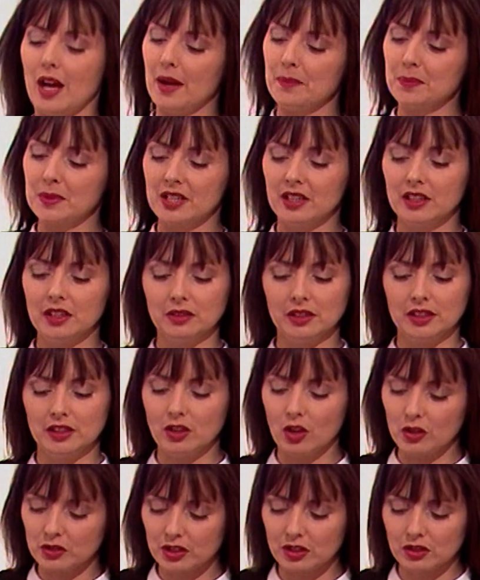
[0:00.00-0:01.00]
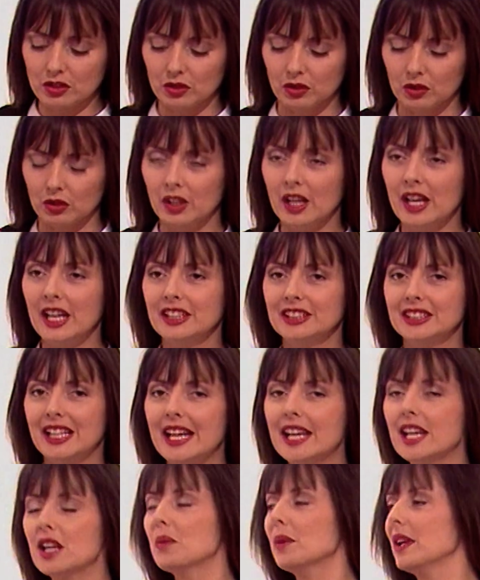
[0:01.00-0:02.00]
absolutely not at all.
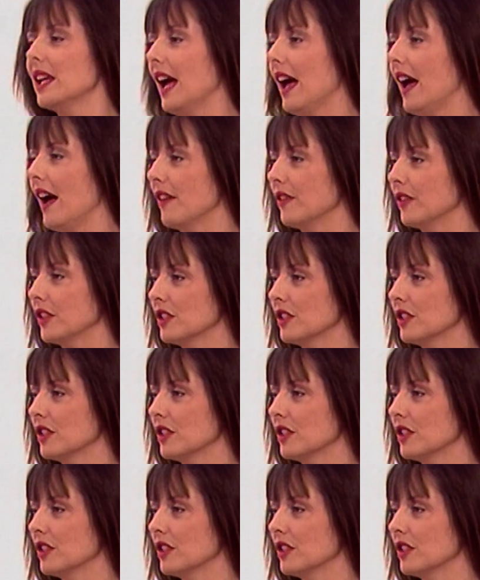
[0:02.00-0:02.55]
Here we have